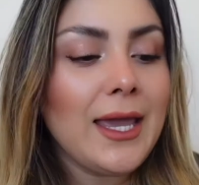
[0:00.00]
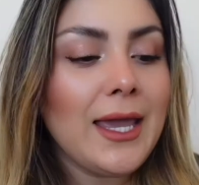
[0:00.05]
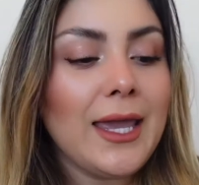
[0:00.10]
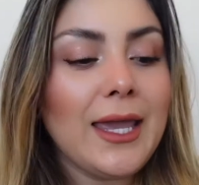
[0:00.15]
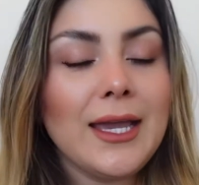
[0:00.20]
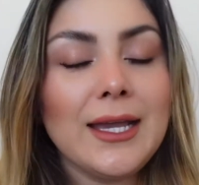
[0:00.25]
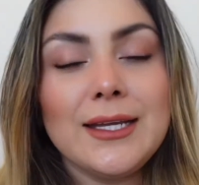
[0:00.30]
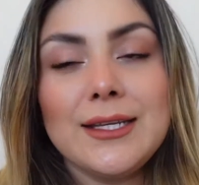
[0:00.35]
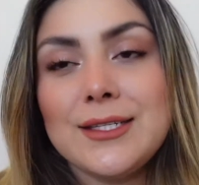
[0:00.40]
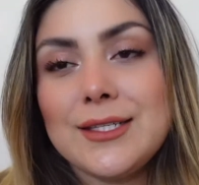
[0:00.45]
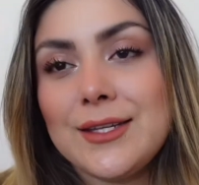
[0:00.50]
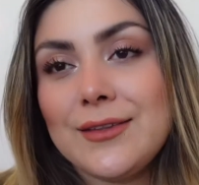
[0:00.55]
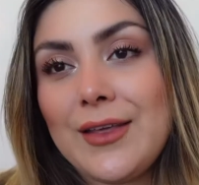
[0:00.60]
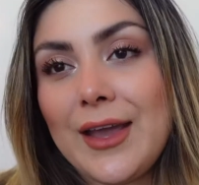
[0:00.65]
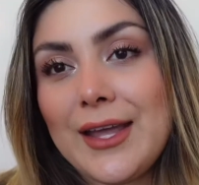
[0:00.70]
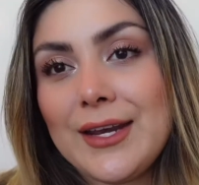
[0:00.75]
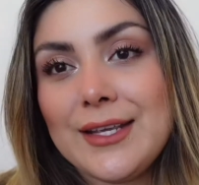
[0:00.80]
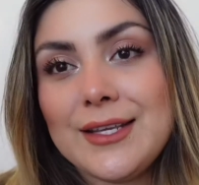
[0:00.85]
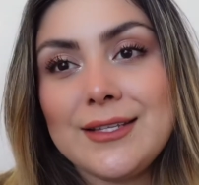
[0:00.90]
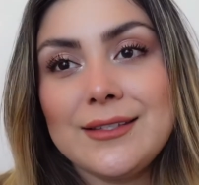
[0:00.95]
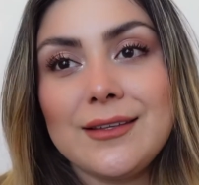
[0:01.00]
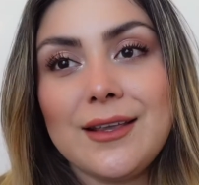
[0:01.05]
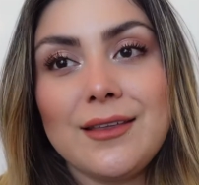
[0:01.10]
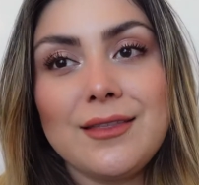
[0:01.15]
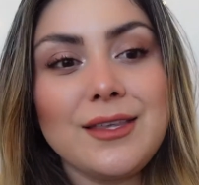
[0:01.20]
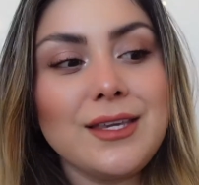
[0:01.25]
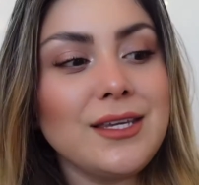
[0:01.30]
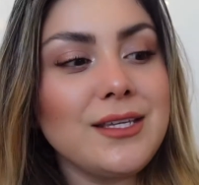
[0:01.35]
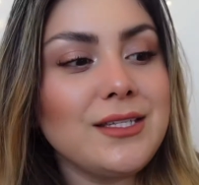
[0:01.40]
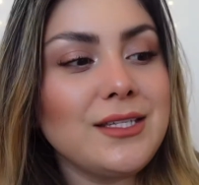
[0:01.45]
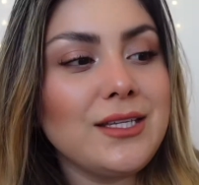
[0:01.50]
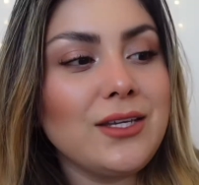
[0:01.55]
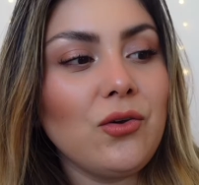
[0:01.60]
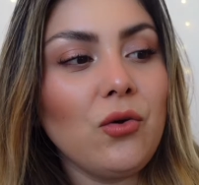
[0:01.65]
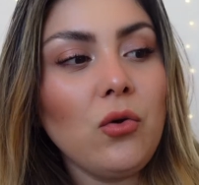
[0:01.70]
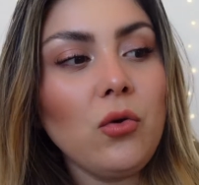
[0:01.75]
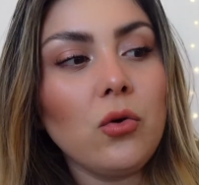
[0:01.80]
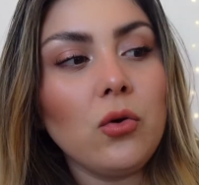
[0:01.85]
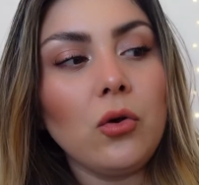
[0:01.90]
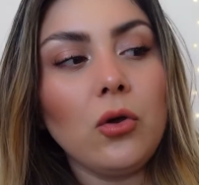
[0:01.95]
And that is the
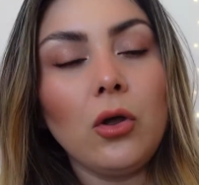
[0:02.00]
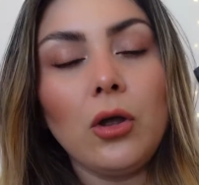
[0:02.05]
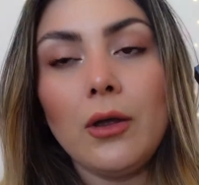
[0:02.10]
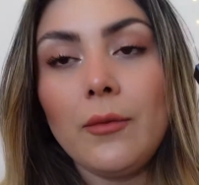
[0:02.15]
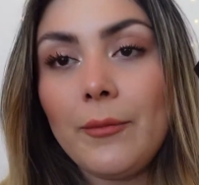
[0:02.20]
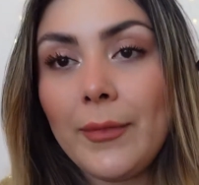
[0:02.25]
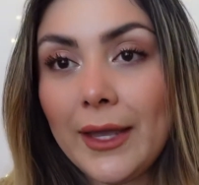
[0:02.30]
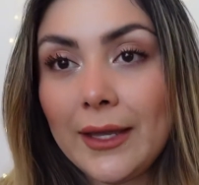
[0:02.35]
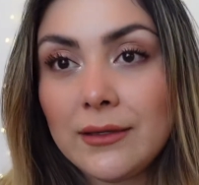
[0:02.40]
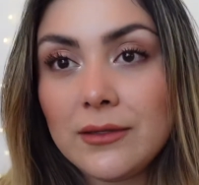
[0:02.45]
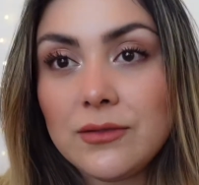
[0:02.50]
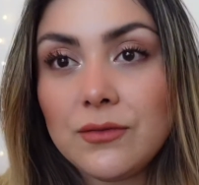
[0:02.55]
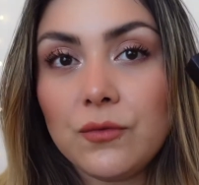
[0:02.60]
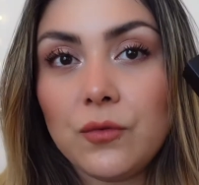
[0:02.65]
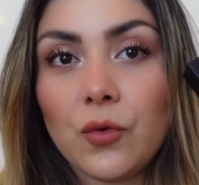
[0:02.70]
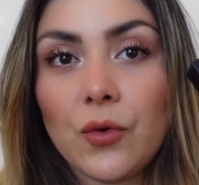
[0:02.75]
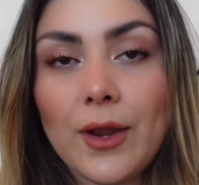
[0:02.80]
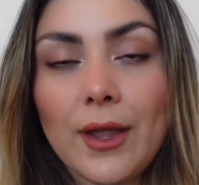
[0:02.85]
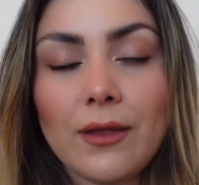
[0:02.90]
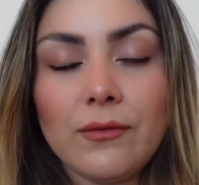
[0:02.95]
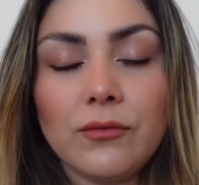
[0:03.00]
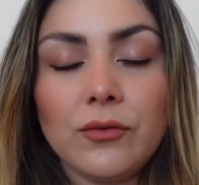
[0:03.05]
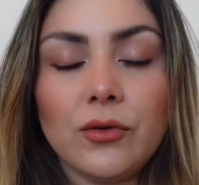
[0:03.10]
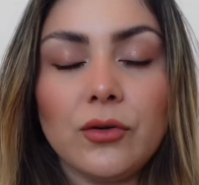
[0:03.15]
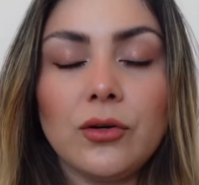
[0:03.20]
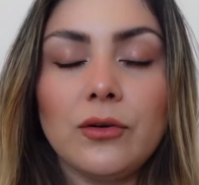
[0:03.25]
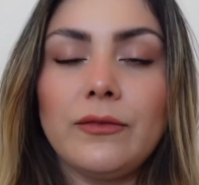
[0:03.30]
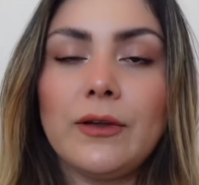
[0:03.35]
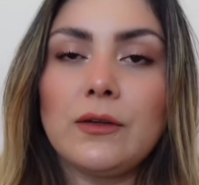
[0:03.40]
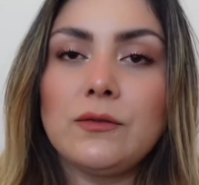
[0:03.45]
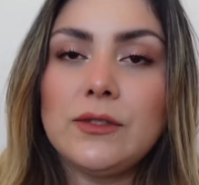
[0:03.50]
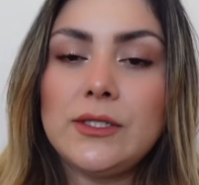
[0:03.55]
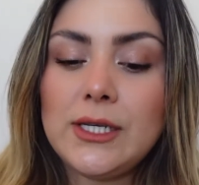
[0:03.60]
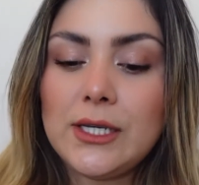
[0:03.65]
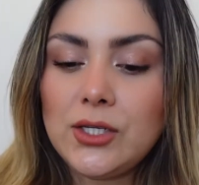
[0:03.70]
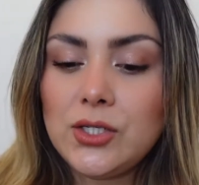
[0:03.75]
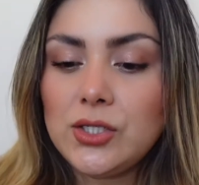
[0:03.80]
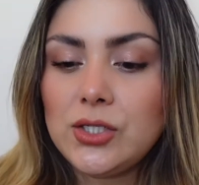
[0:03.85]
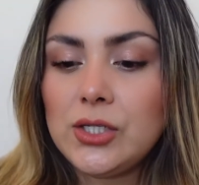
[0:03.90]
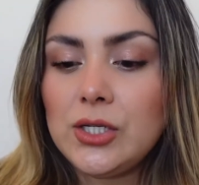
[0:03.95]
Dior Matte Forever
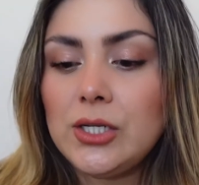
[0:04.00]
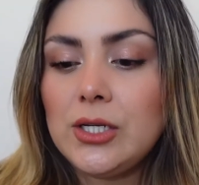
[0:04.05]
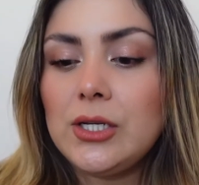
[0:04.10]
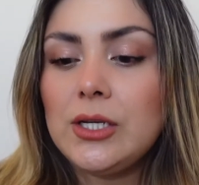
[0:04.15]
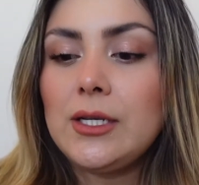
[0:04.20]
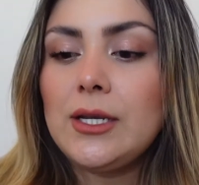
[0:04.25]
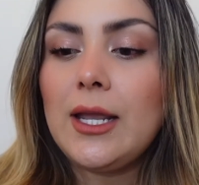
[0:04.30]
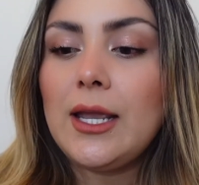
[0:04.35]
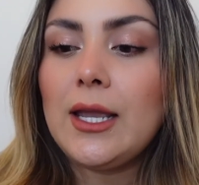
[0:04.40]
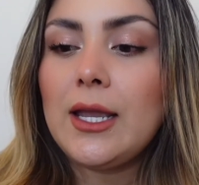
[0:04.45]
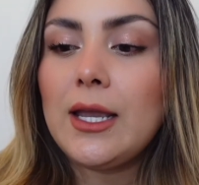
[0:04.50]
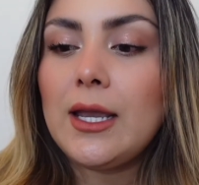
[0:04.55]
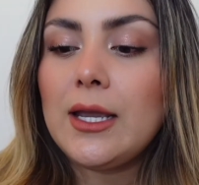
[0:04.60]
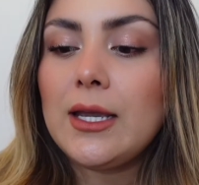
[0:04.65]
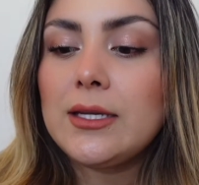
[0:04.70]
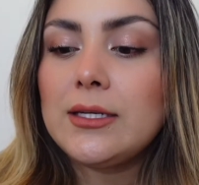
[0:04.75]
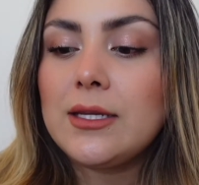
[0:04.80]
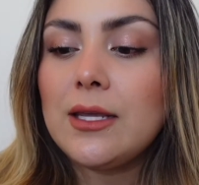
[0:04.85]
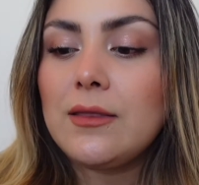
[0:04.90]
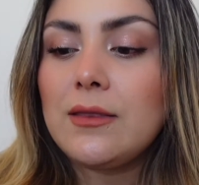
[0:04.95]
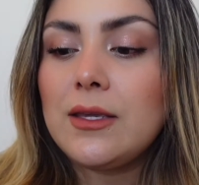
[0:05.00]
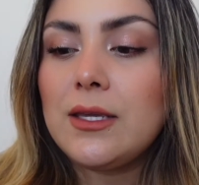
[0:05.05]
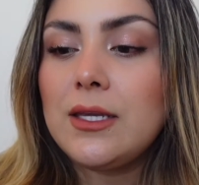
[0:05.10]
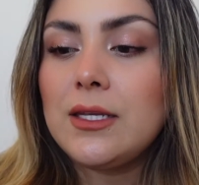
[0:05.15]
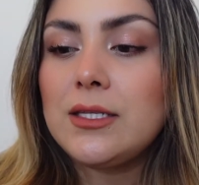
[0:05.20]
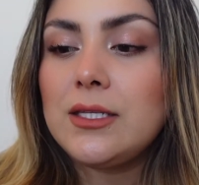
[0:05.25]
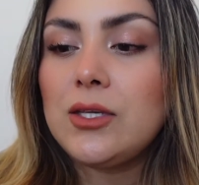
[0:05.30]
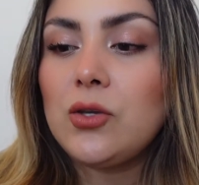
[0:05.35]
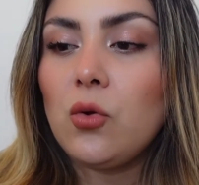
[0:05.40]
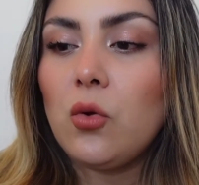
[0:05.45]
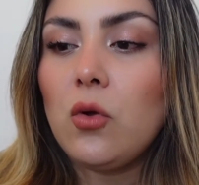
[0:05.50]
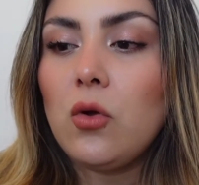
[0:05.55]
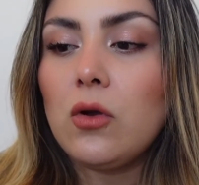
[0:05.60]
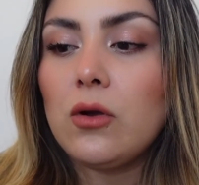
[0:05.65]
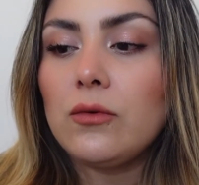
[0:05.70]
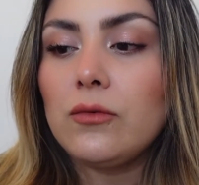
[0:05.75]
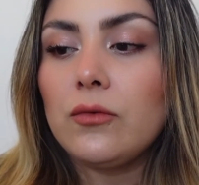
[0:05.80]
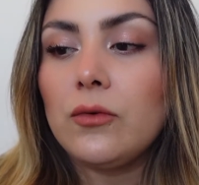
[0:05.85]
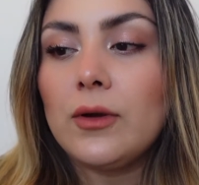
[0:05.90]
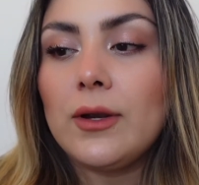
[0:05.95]
Foundation and the
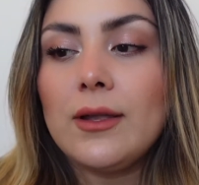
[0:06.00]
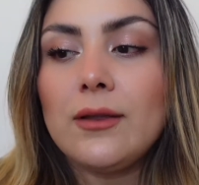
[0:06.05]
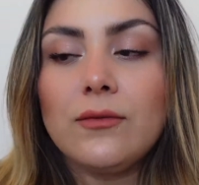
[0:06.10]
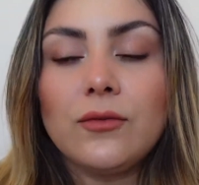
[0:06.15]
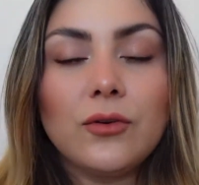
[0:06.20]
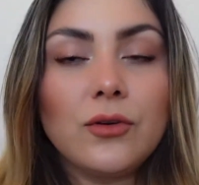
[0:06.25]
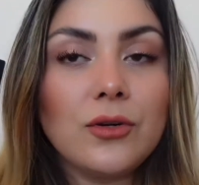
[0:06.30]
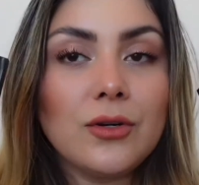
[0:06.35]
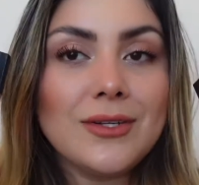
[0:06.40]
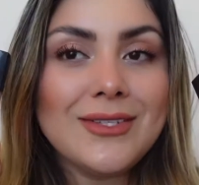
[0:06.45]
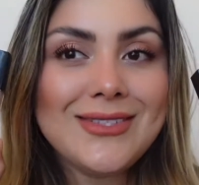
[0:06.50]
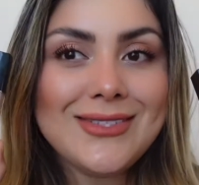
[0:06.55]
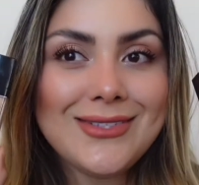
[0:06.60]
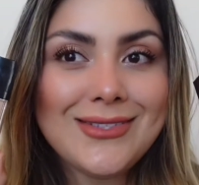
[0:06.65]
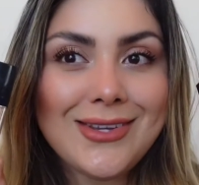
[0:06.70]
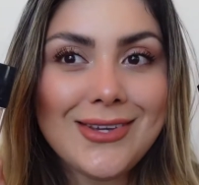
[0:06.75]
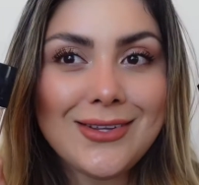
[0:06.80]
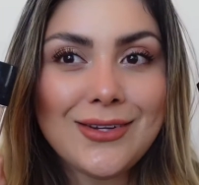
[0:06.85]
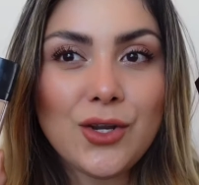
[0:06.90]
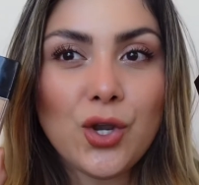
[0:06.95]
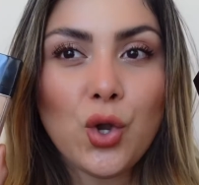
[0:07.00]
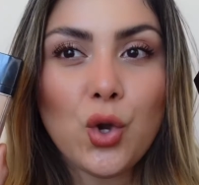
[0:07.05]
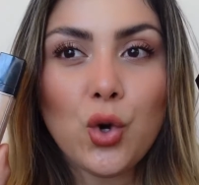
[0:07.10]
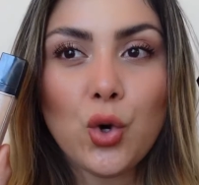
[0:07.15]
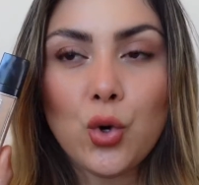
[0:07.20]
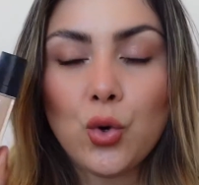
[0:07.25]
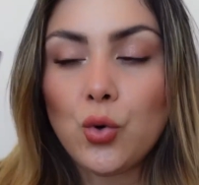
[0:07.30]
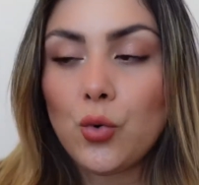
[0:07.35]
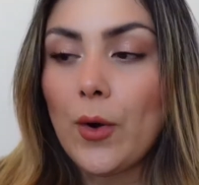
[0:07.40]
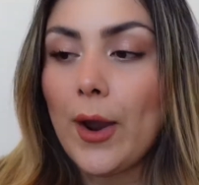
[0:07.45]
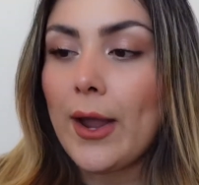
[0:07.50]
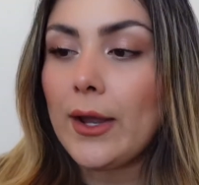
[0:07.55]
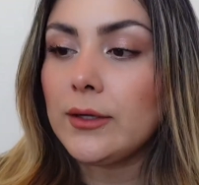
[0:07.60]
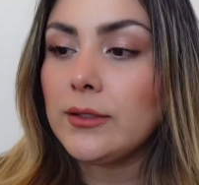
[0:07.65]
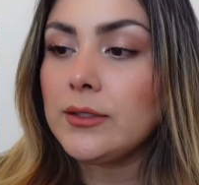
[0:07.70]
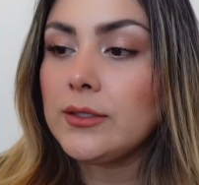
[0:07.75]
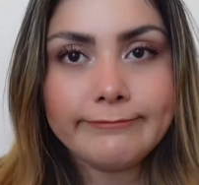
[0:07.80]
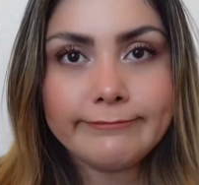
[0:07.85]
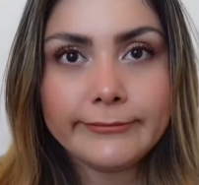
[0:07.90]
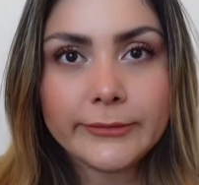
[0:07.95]
Dior Forever Skin
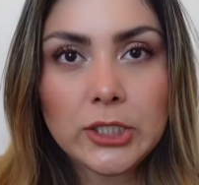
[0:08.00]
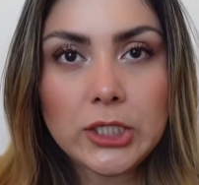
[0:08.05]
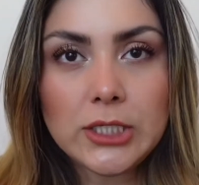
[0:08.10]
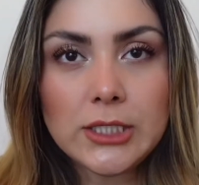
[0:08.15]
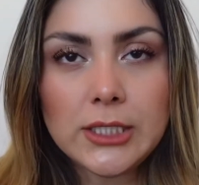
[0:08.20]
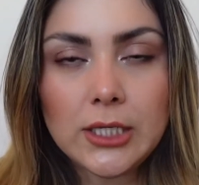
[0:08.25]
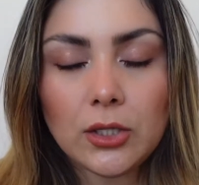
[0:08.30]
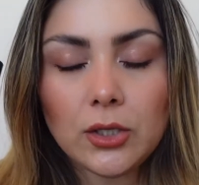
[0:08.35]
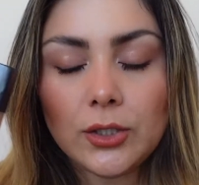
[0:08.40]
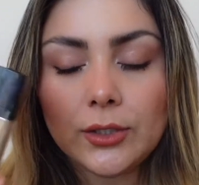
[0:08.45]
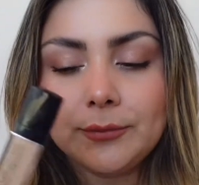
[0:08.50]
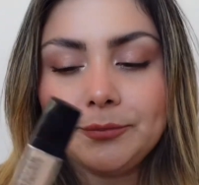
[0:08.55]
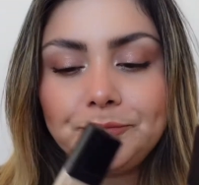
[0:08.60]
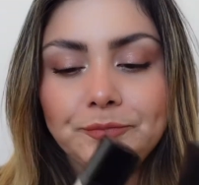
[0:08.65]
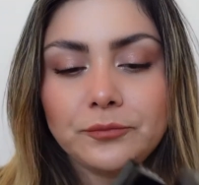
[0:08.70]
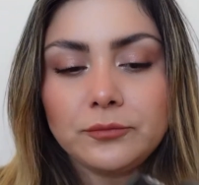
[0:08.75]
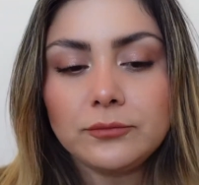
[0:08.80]
Correct Concealer.